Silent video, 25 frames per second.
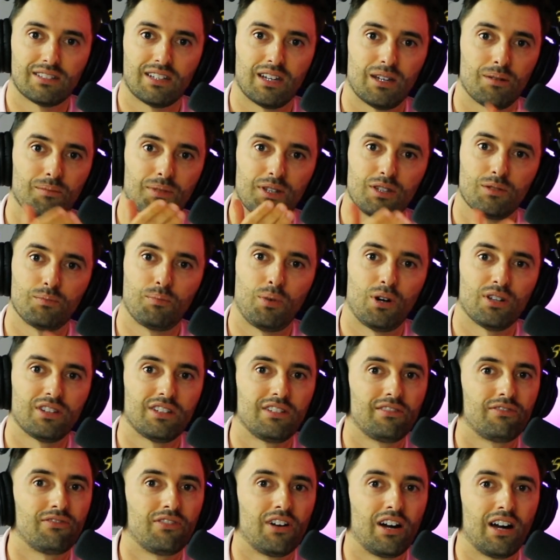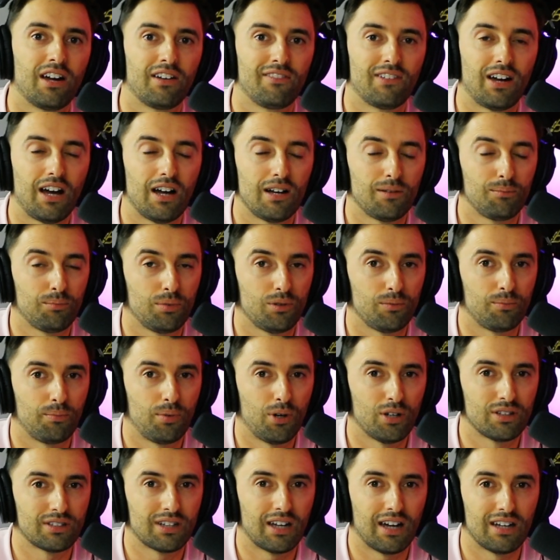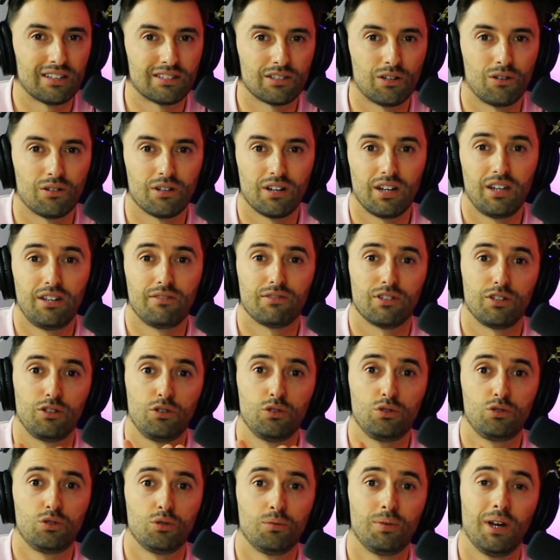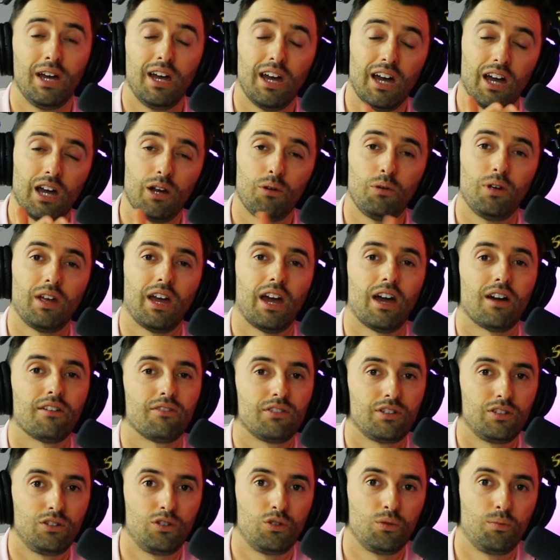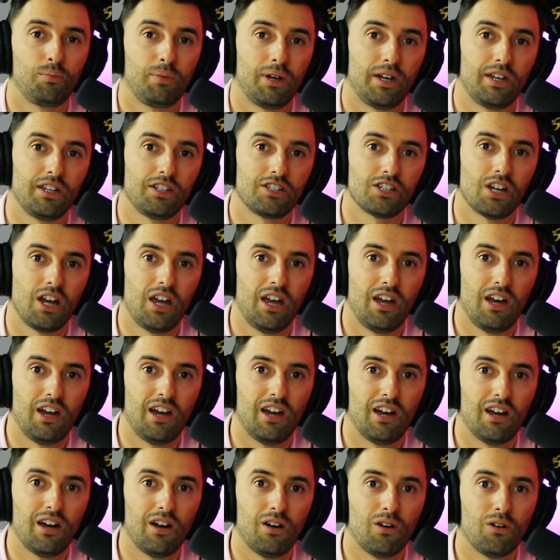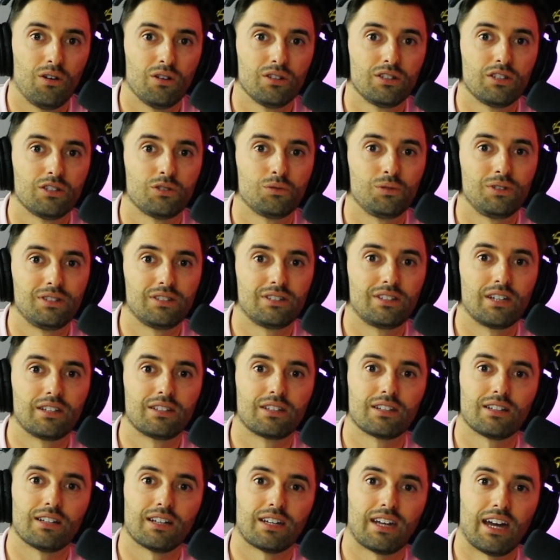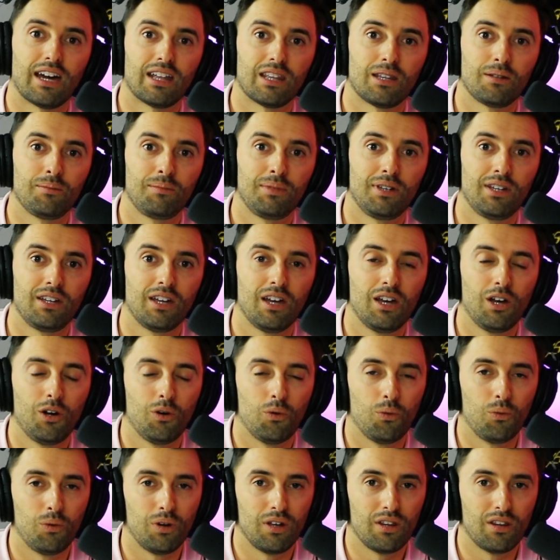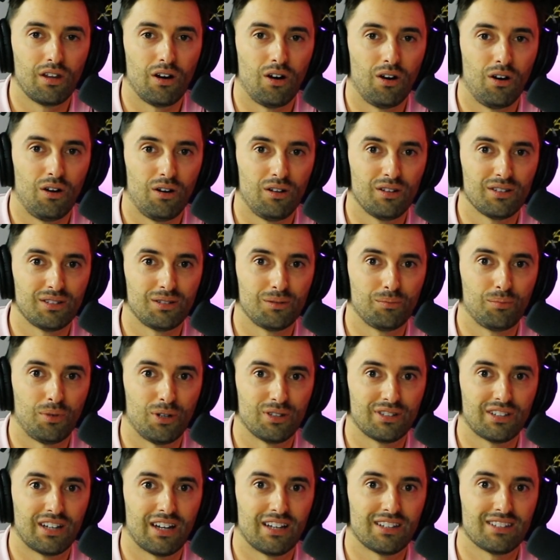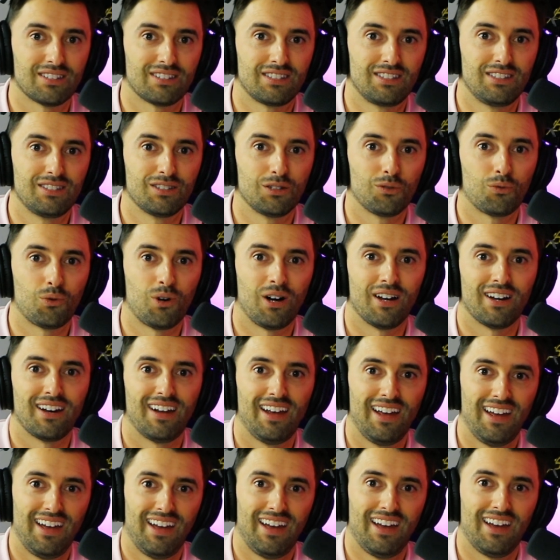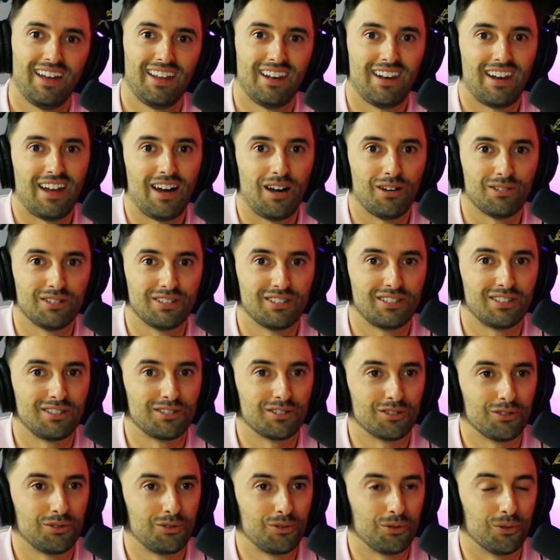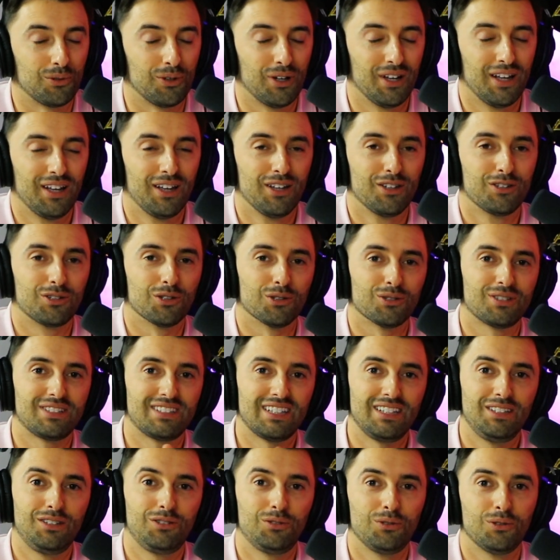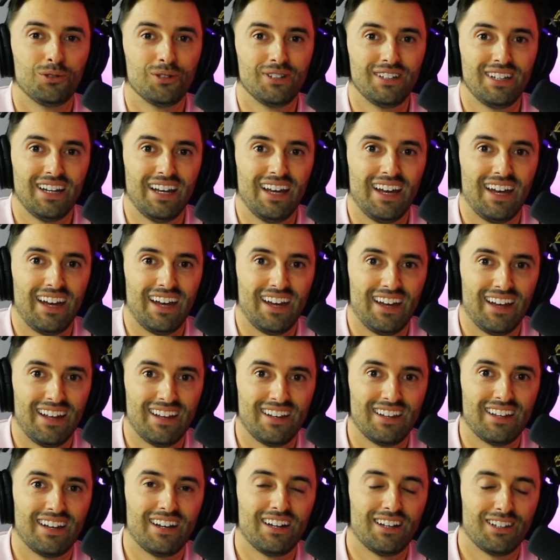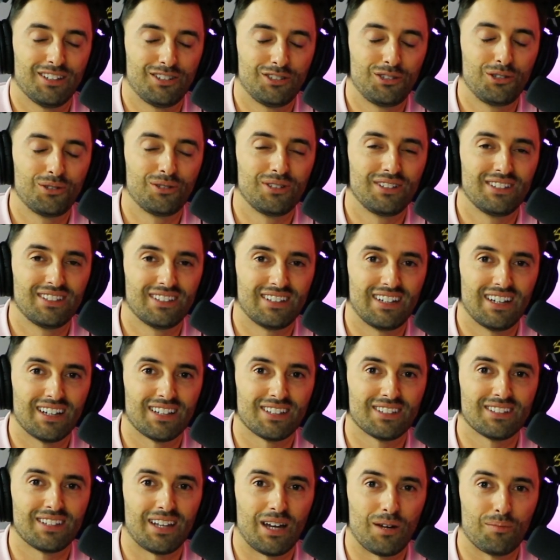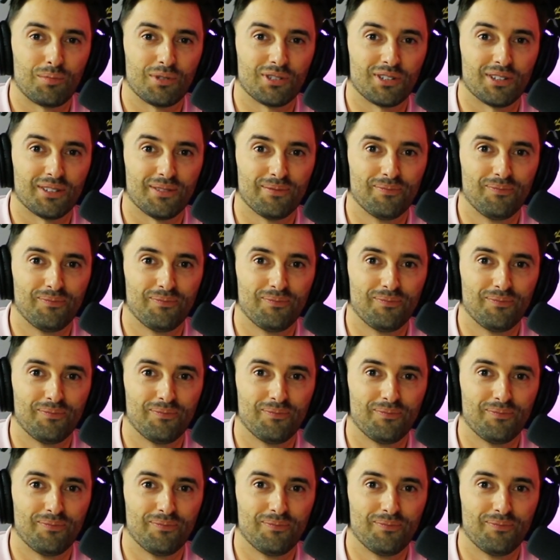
Can be Spotify, Apple Podcasts, or even YouTube. And we have the new page on the Swiss Dental Academy with all the podcasts, season 1 and now the season 2. So stay tuned and see you in the next episode.